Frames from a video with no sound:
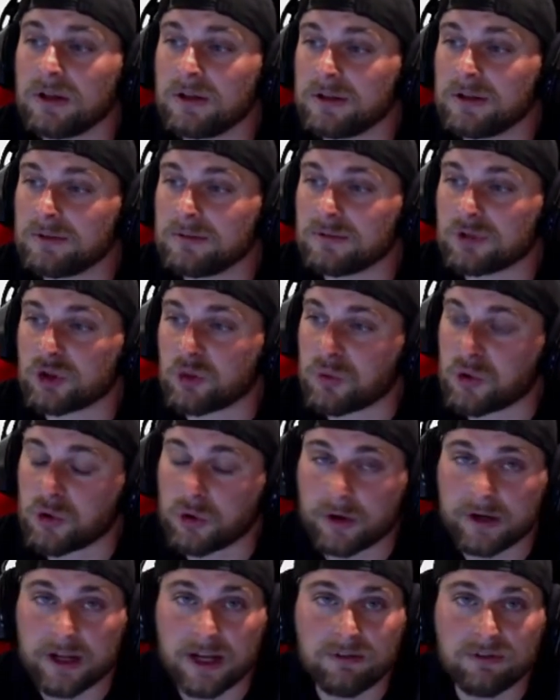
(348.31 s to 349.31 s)

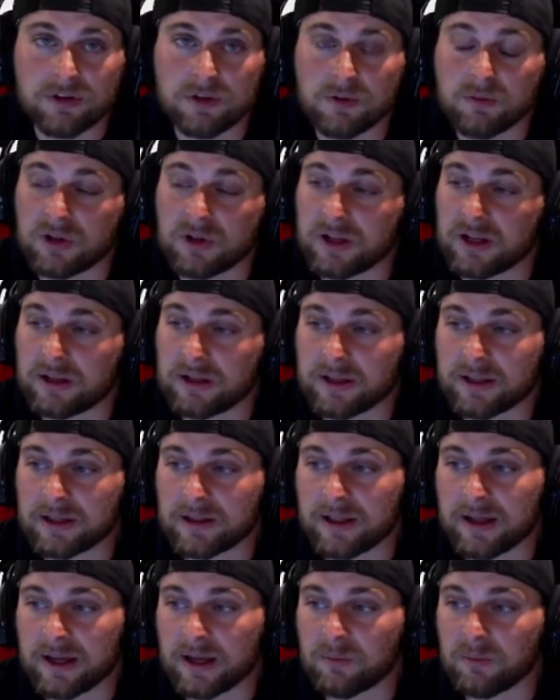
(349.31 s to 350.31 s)
Support heavy. Play it like
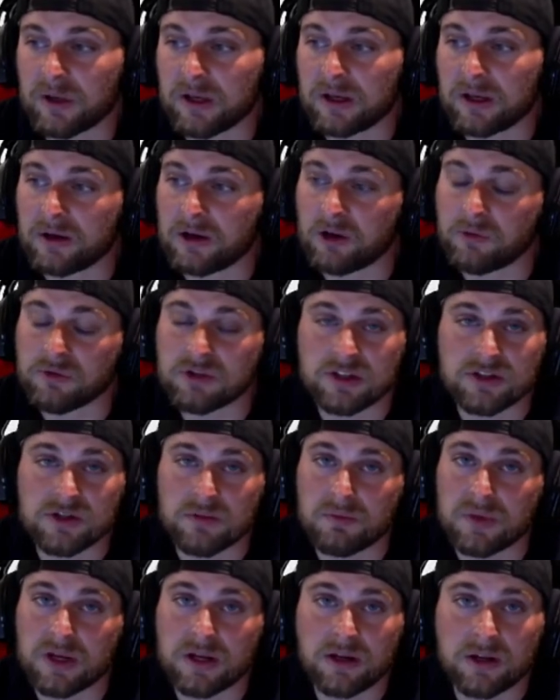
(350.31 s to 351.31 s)
that, man. Almost as a
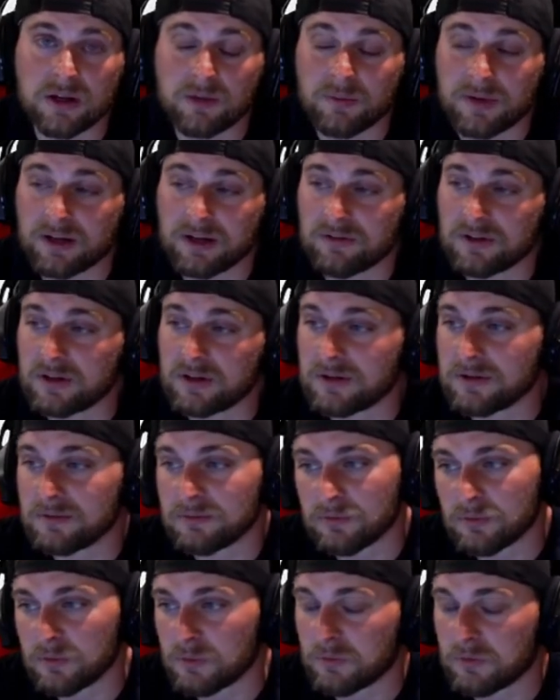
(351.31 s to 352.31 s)
medium heavy,
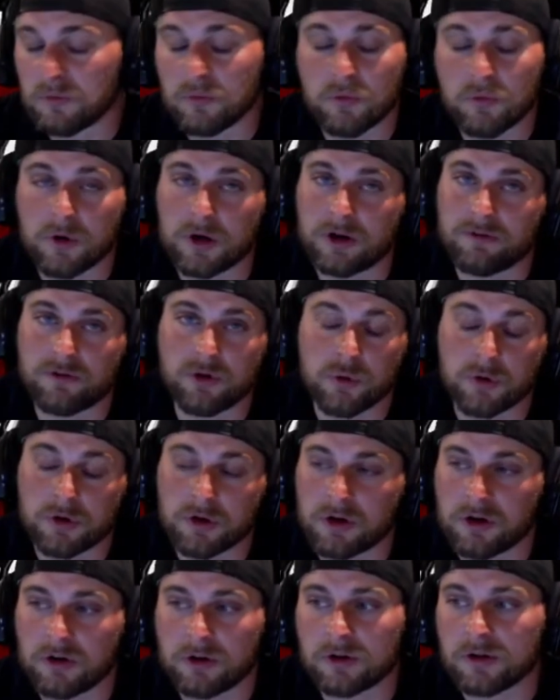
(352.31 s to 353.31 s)
whatever you want to
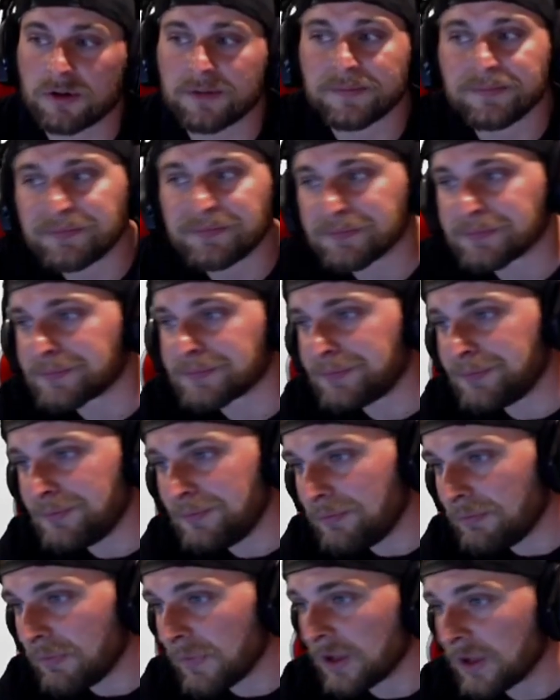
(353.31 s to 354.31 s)
call it.
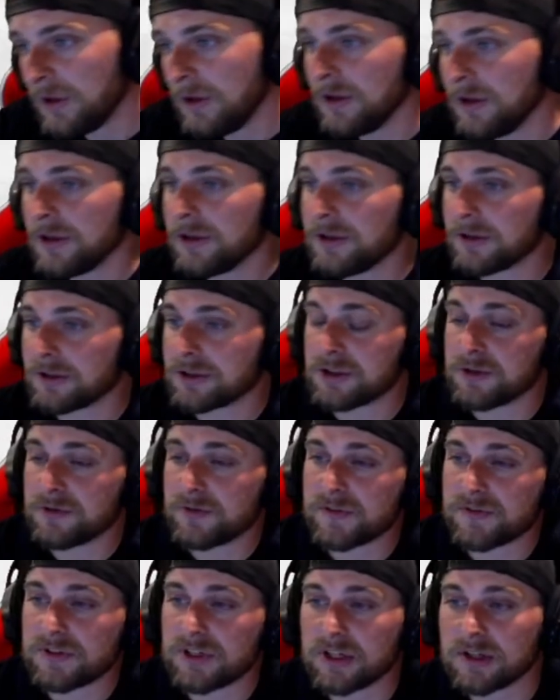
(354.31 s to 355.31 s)
Your
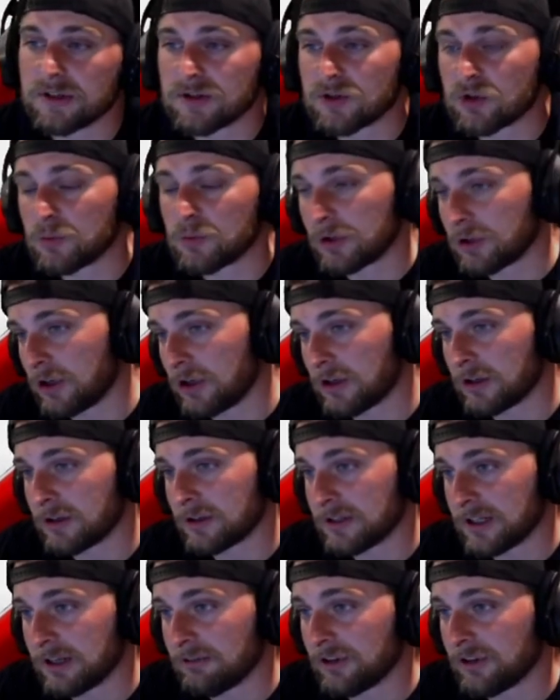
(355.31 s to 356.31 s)
215 and Super Conch are
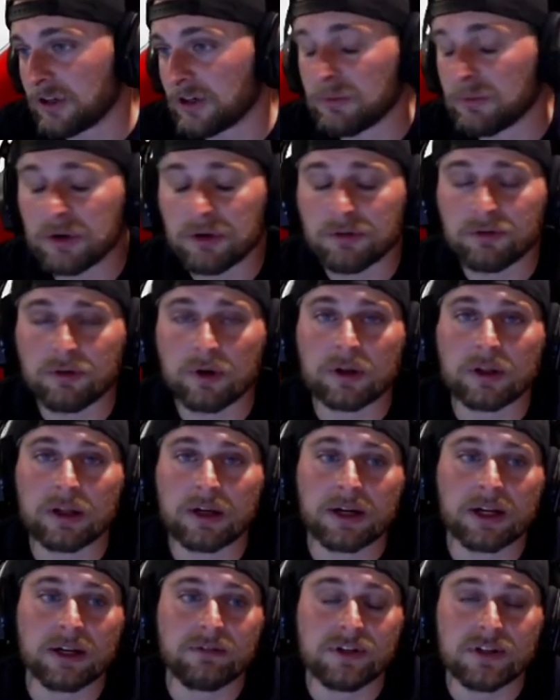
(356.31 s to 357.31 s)
definitely going to be your
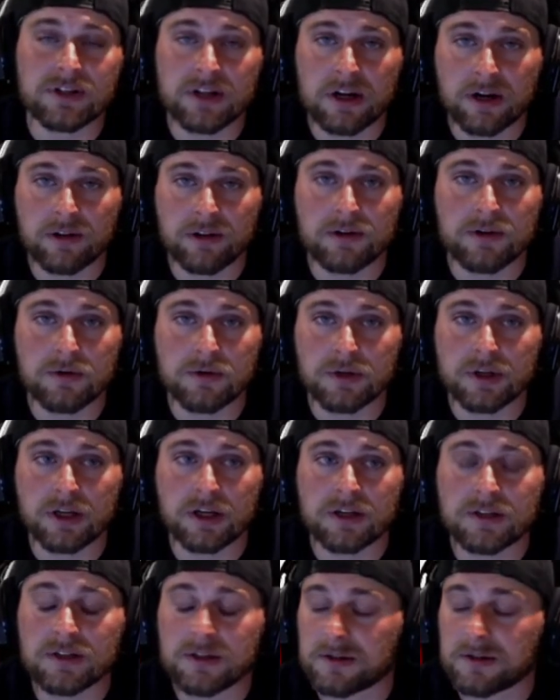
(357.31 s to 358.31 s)
frontline heavies out of the
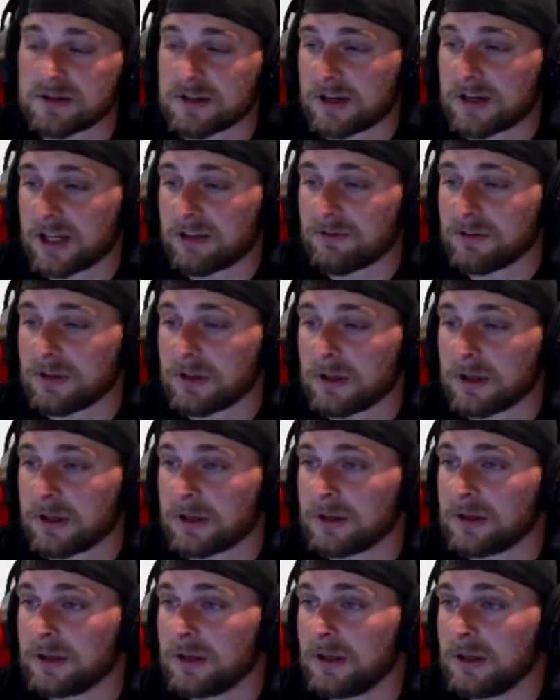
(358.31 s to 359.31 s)
UK Tier 10 heavy
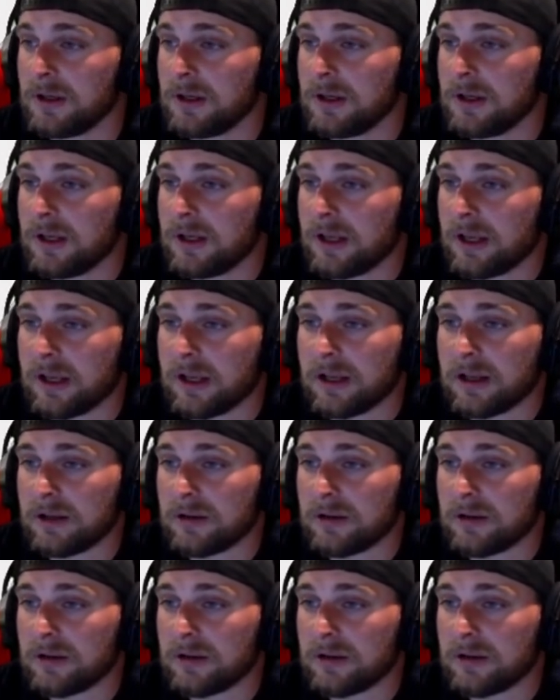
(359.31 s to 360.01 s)
line. And